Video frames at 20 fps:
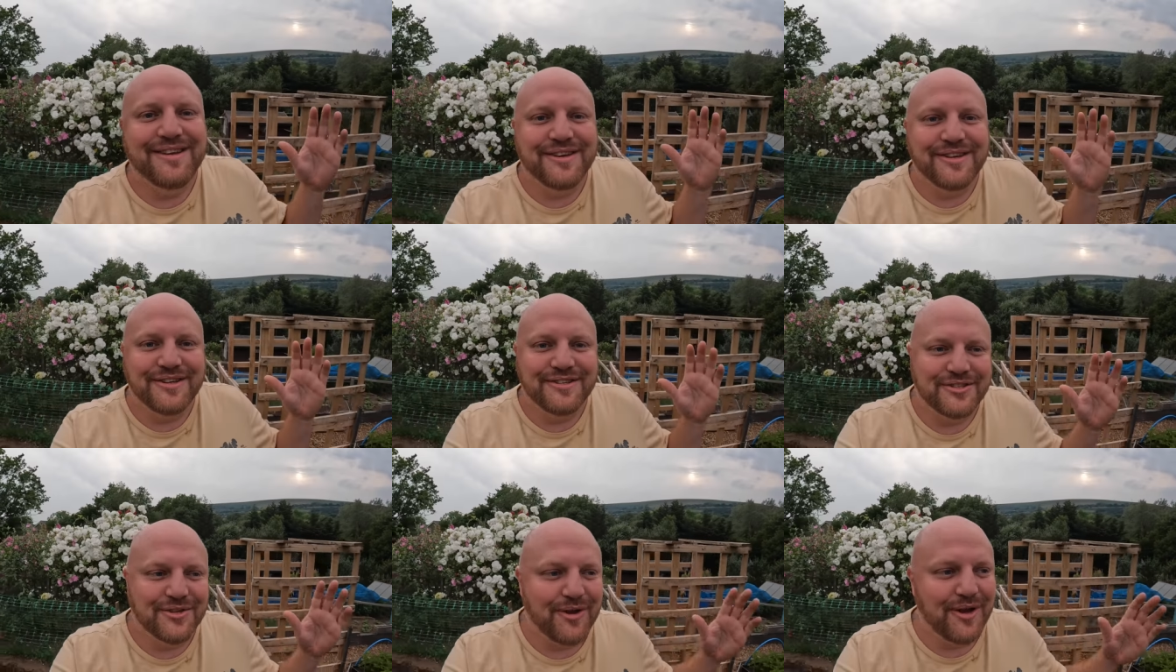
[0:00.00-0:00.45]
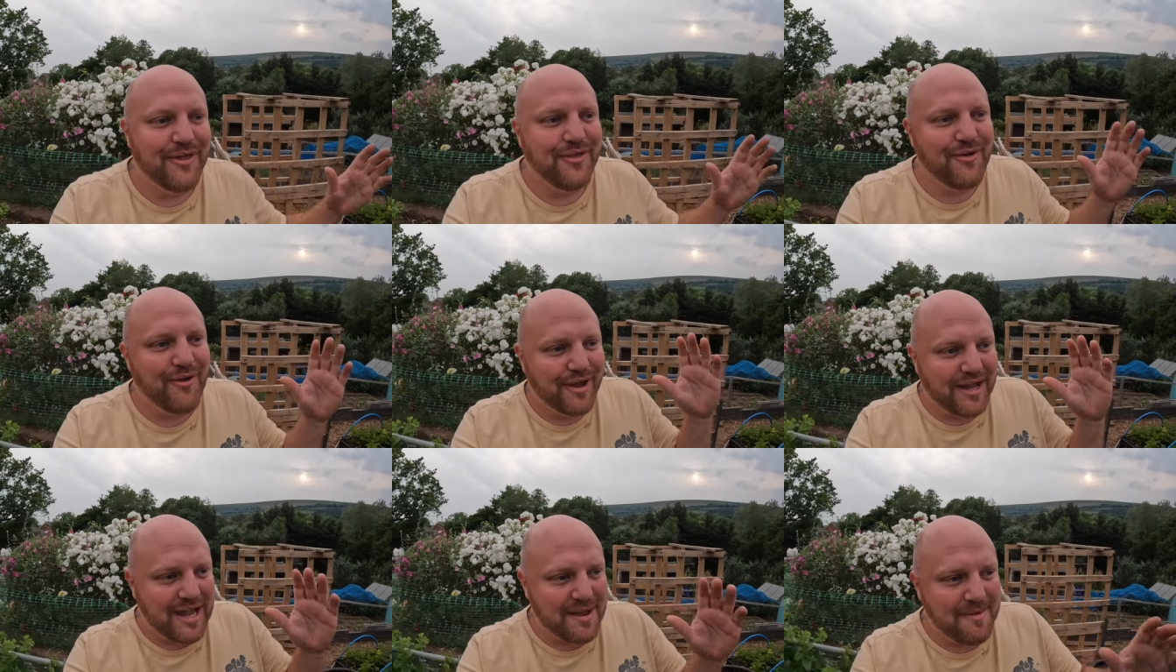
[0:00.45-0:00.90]
So I
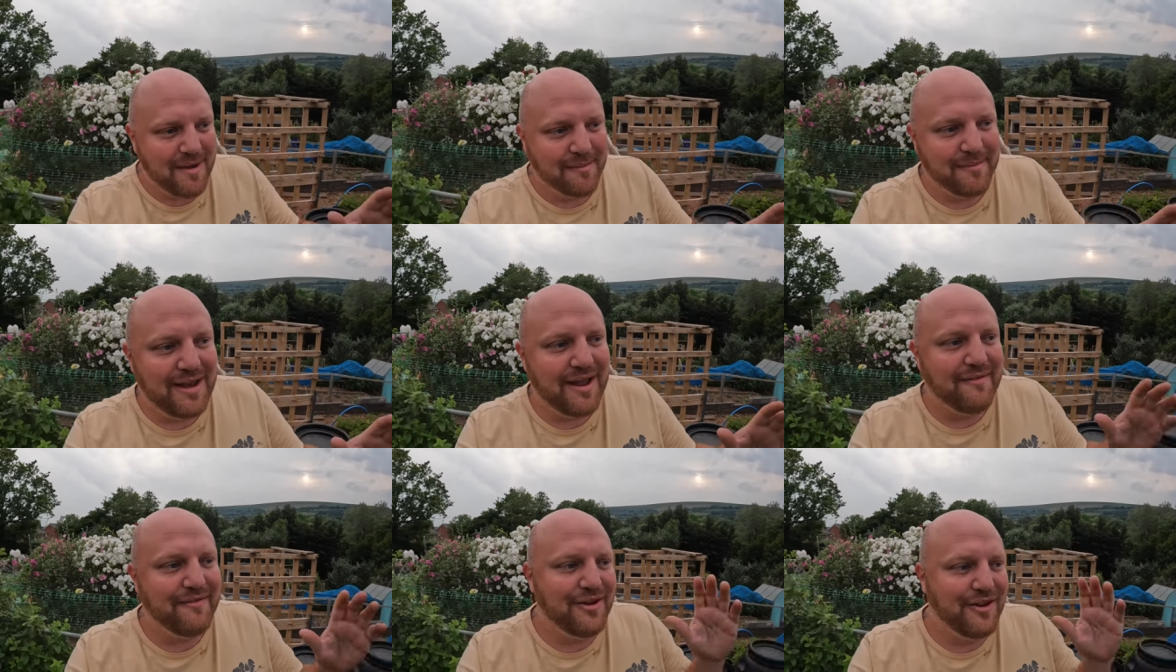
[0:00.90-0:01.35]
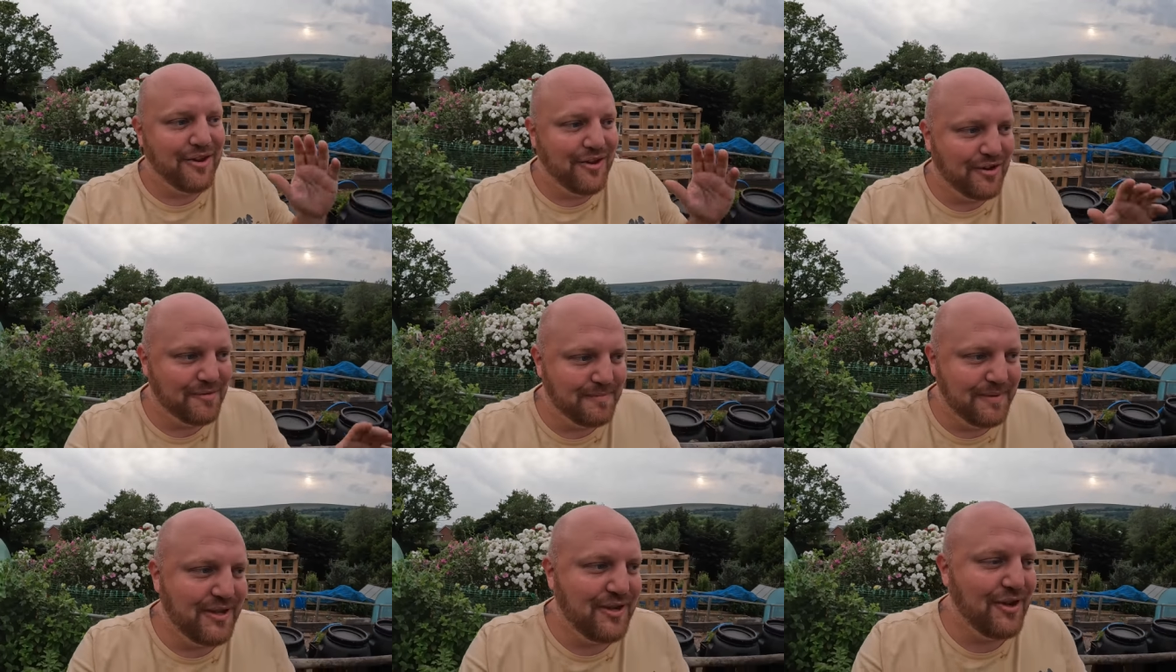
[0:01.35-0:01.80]
thought I'd come up and have a
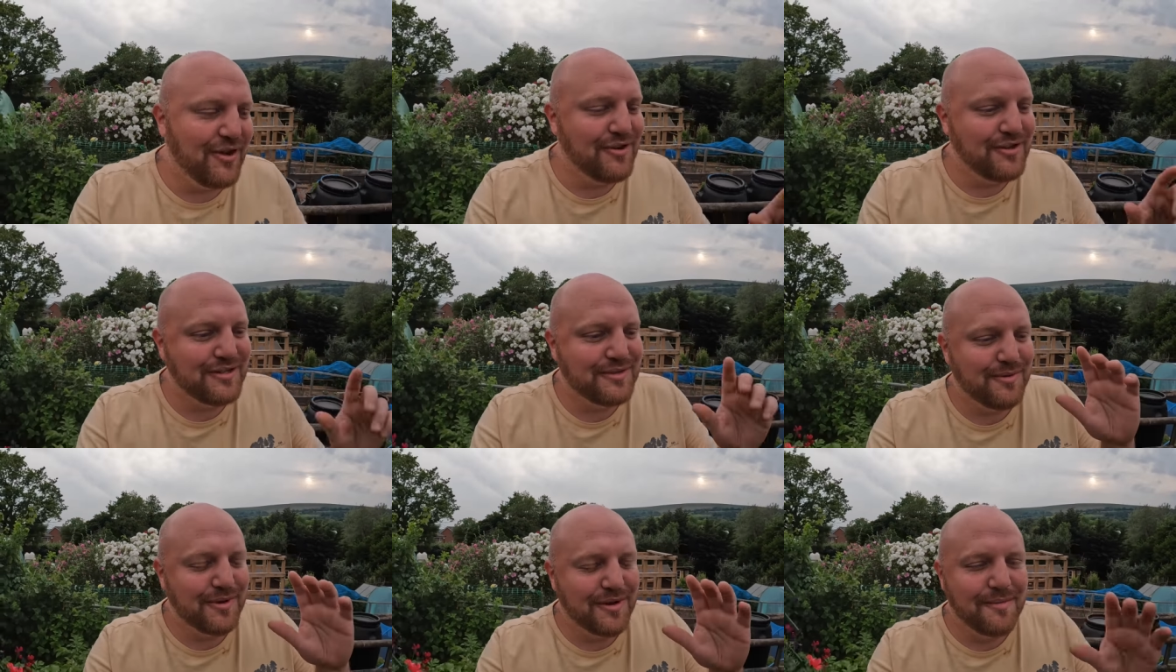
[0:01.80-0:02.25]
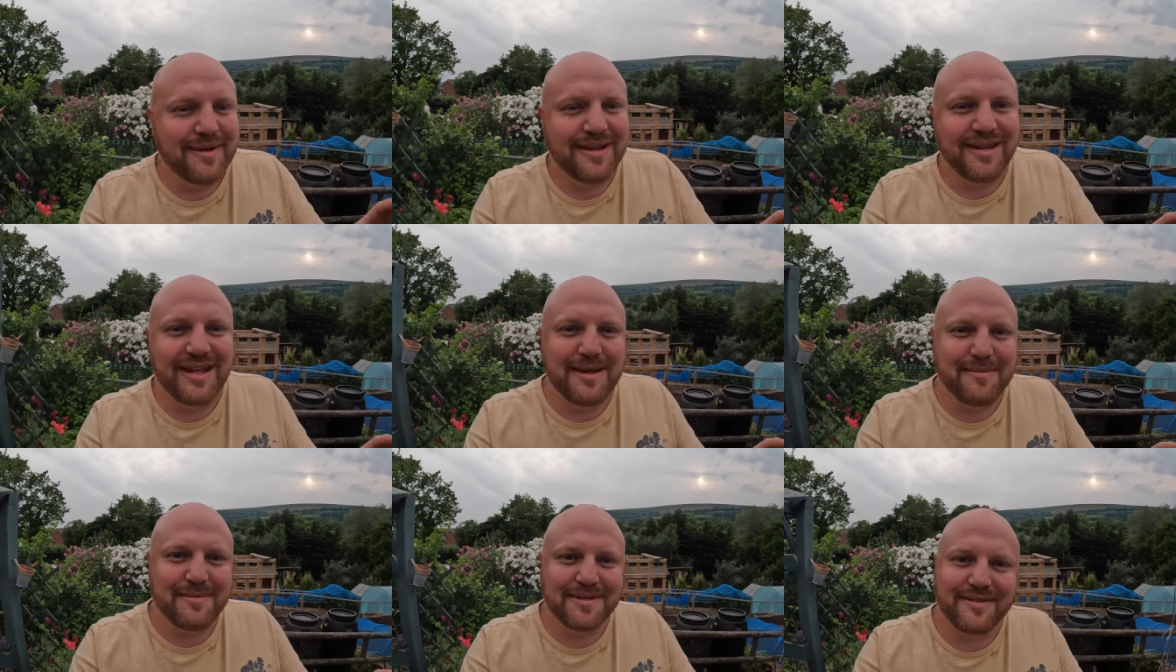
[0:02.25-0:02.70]
look, because one of my
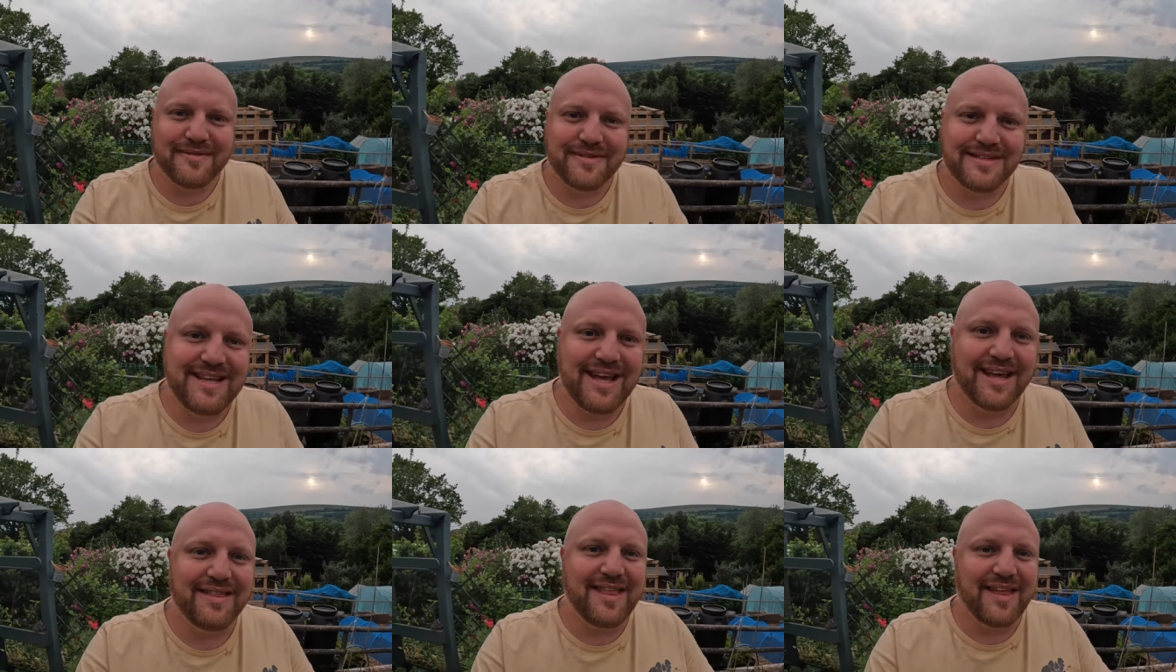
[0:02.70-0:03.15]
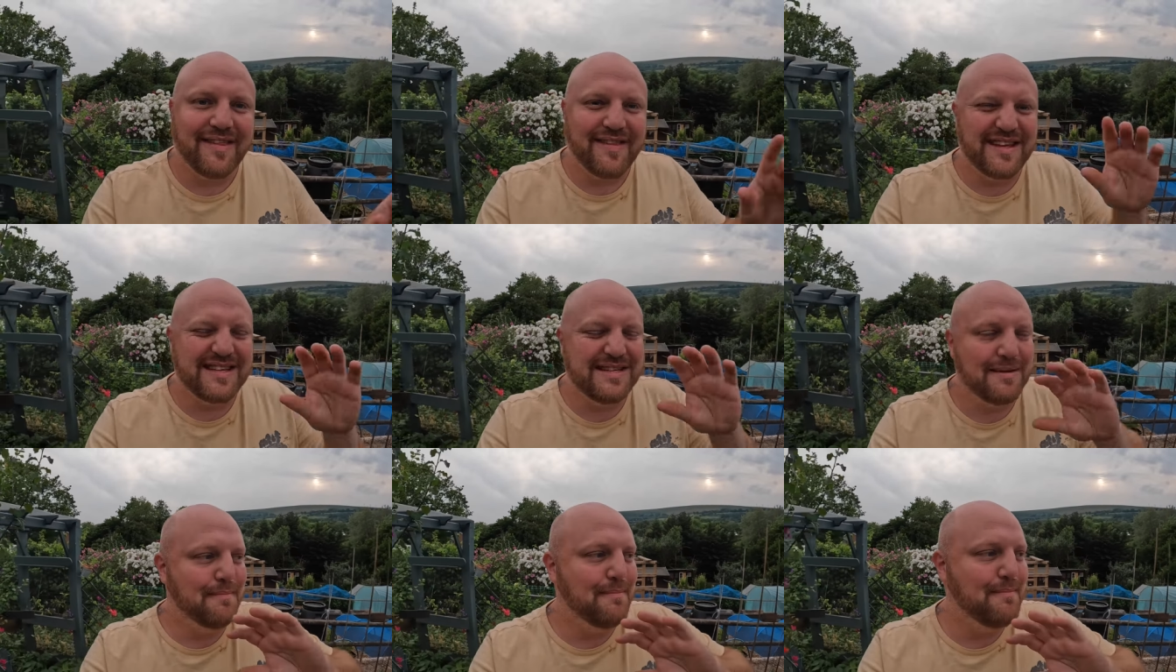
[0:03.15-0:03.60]
neighbours have said that
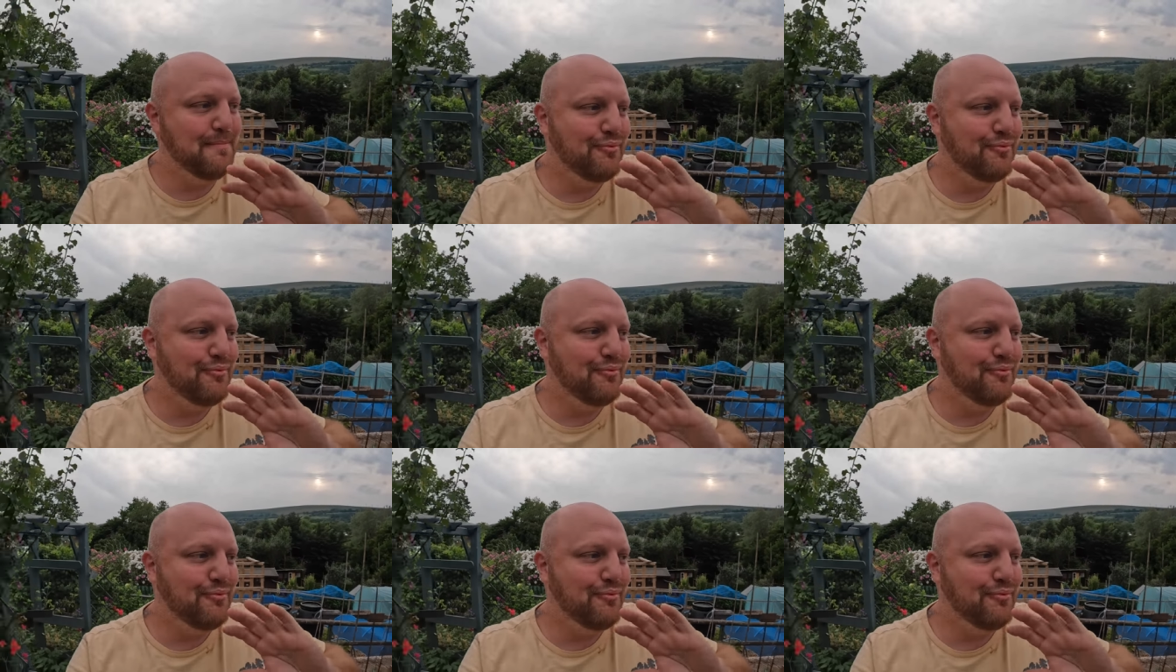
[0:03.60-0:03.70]
there's a